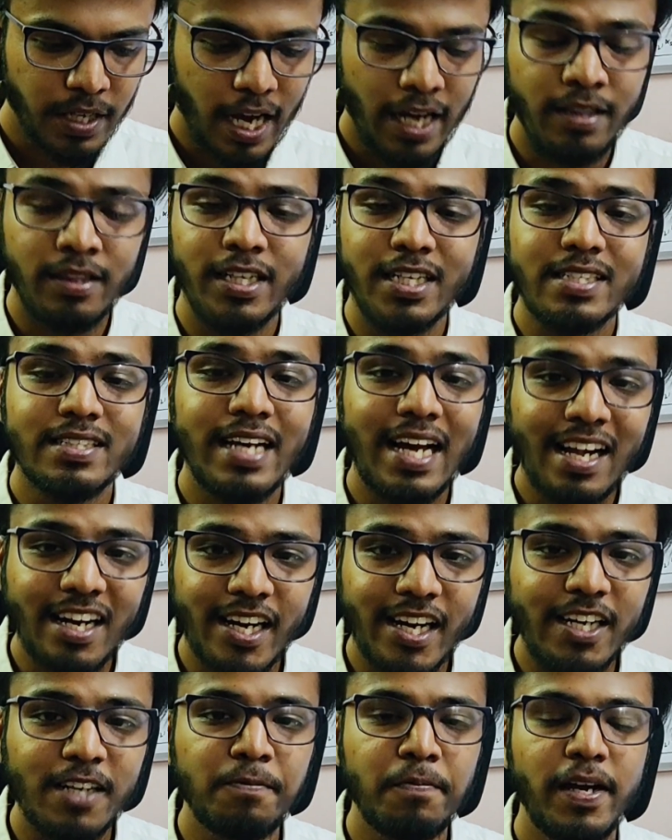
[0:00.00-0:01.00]
And thus I
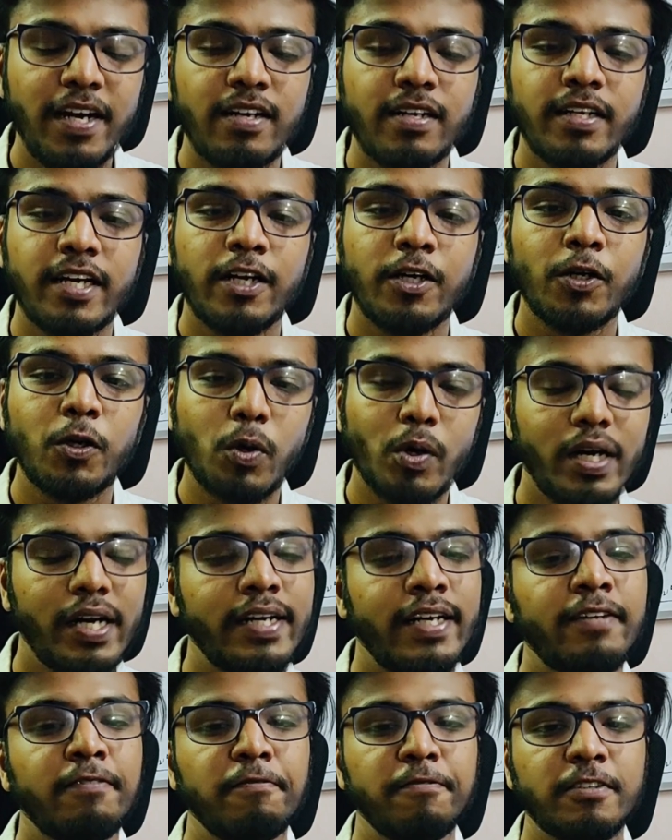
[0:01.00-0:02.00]
recommend that go
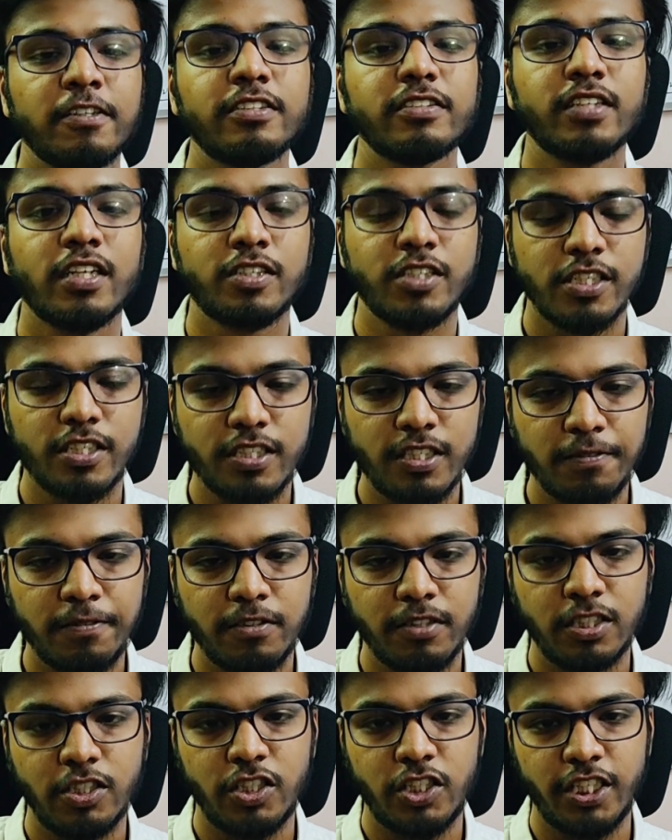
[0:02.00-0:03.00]
ahead and first register
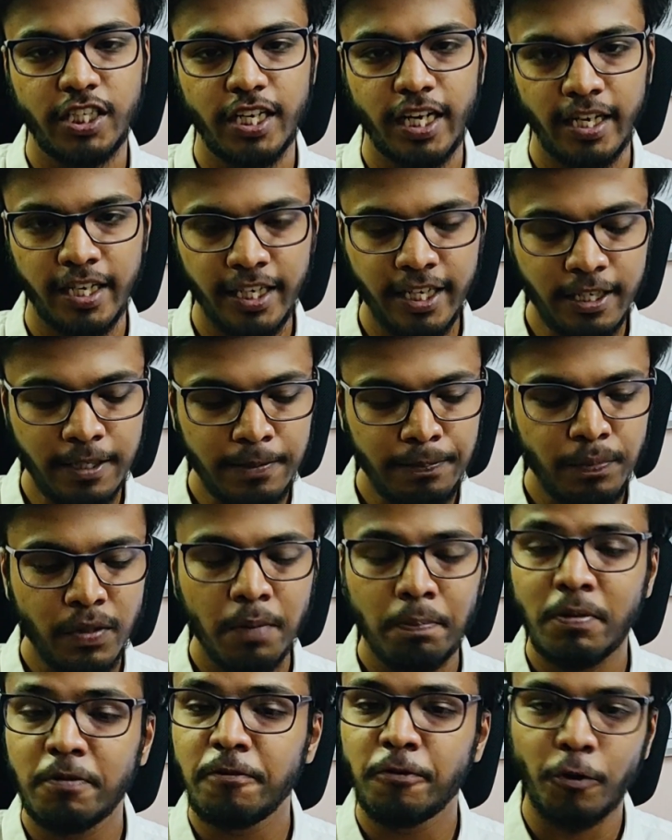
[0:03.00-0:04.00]
for the GRE
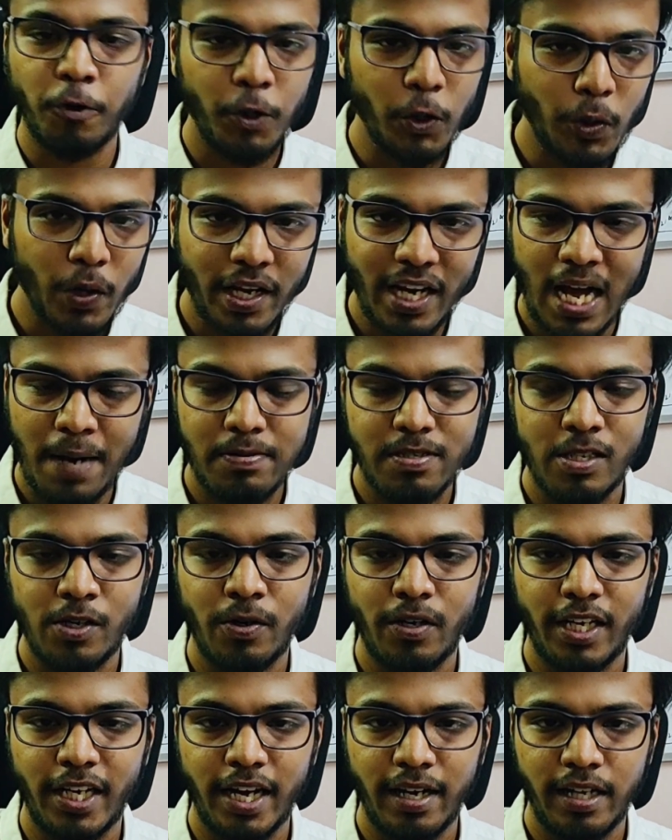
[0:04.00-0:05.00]
before doing
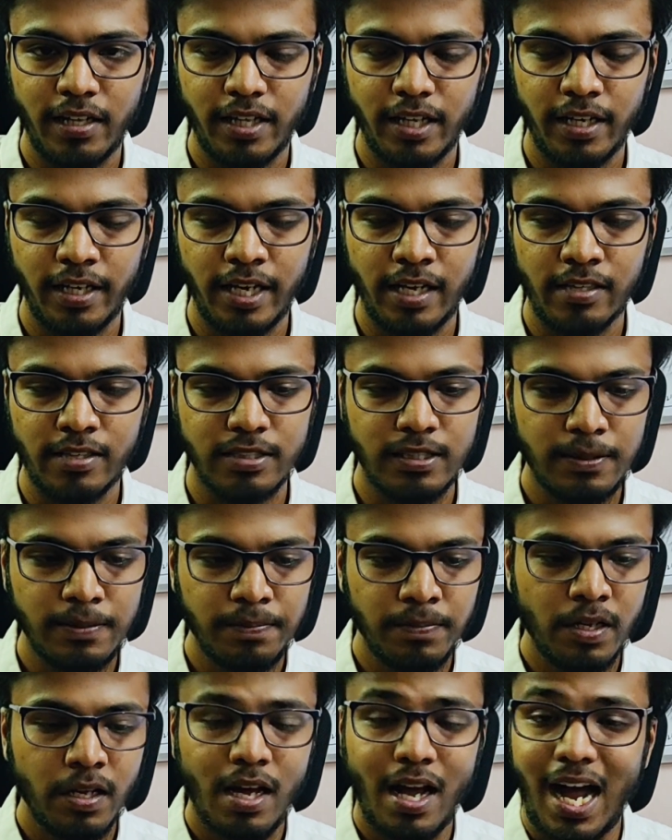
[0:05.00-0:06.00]
absolutely anything else.
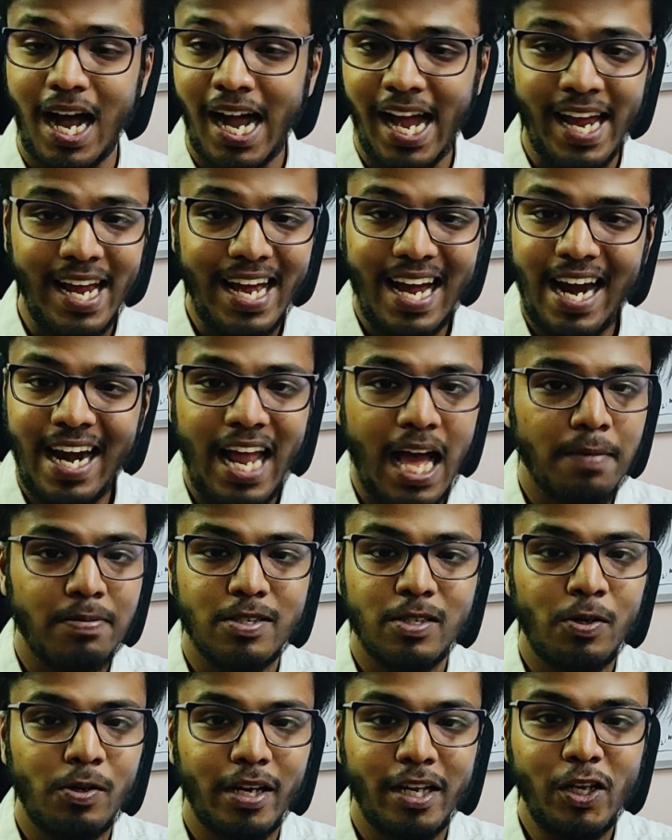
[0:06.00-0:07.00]
I had
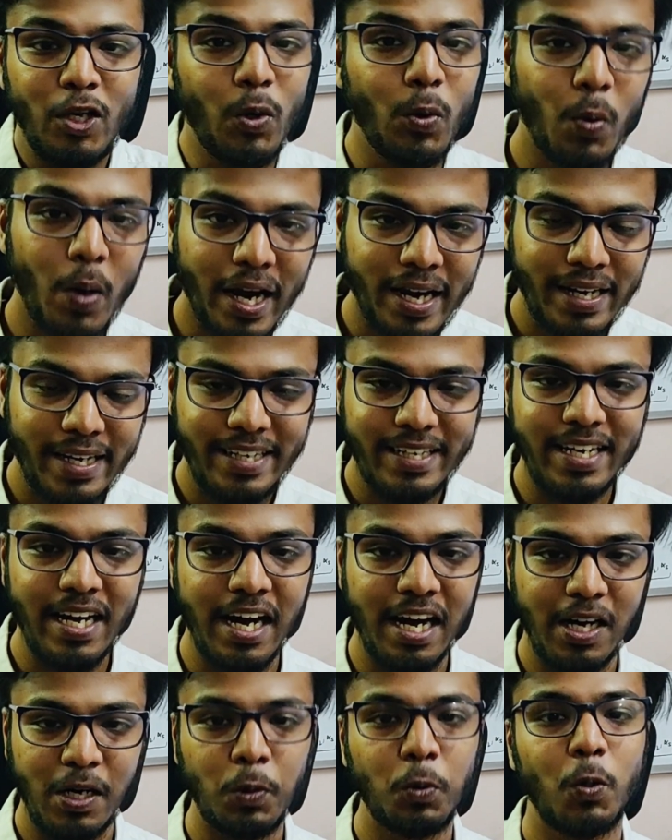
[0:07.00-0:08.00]
absolutely no
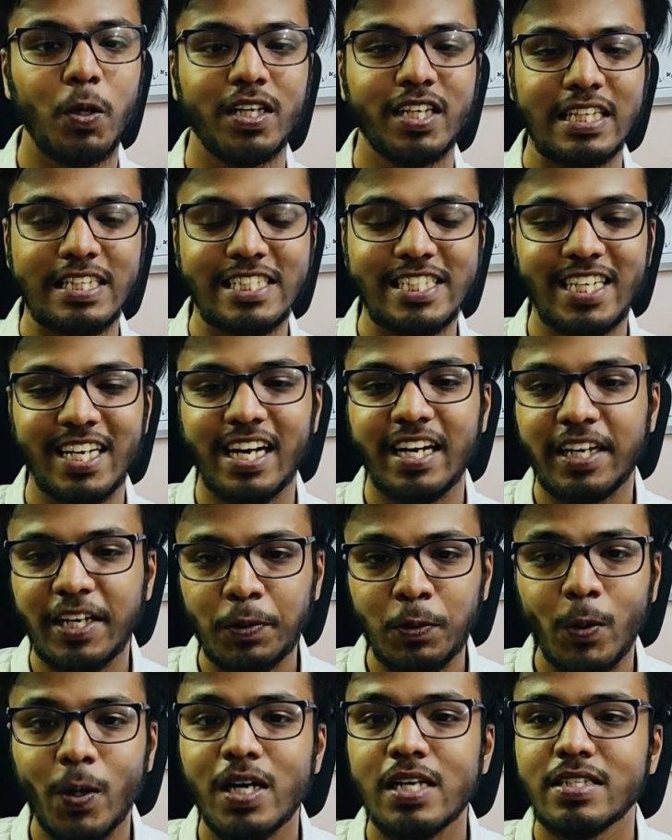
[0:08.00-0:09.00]
idea what the
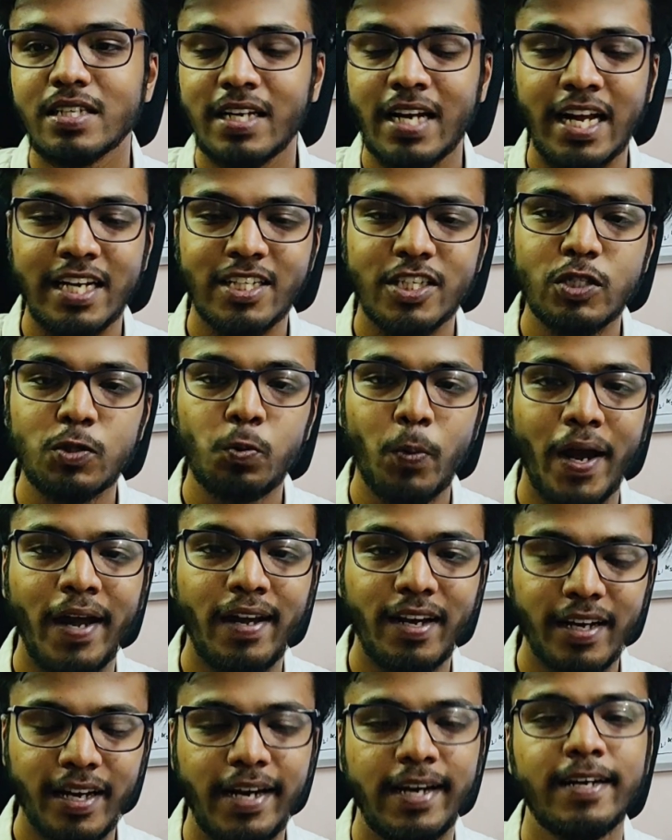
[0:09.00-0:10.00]
GRE was, and I just
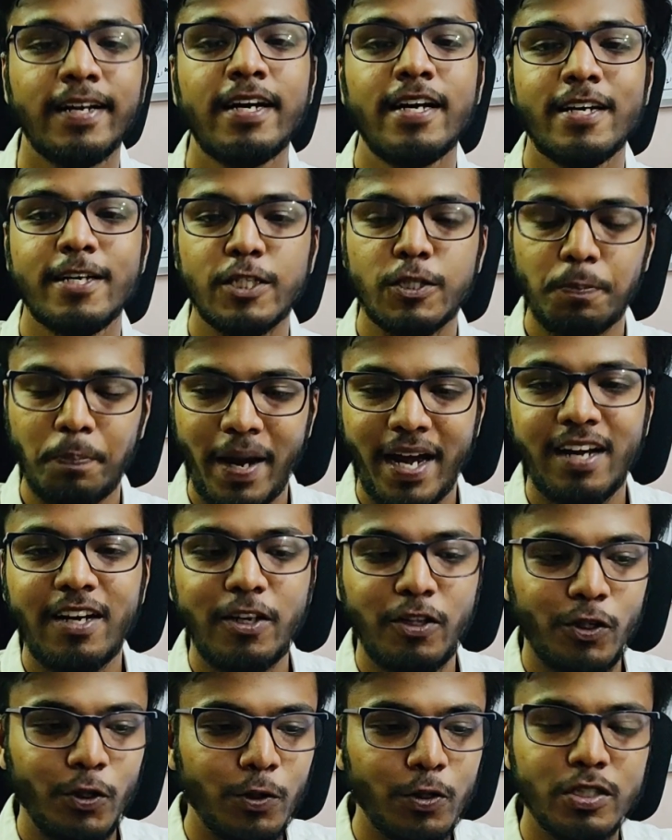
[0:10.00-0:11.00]
went ahead,
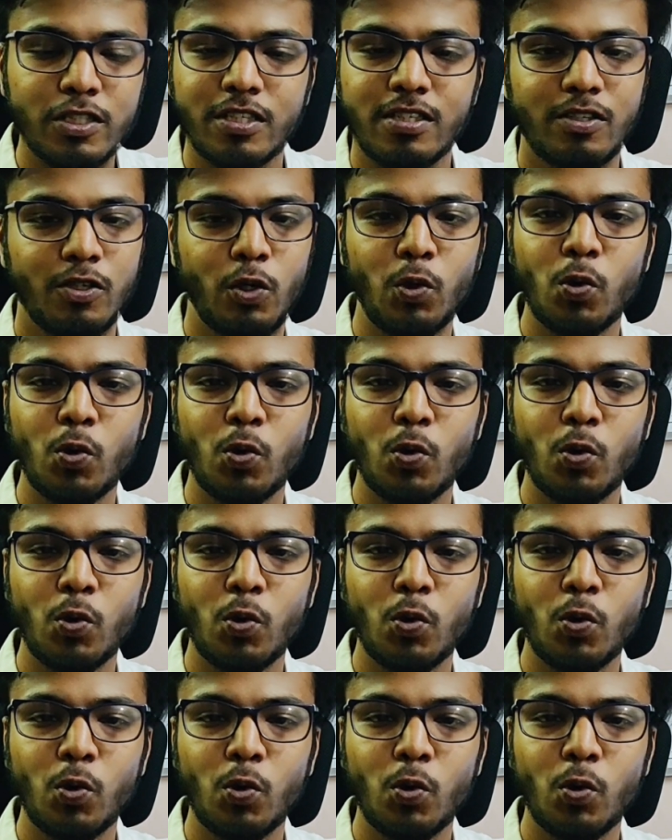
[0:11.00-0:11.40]
spent those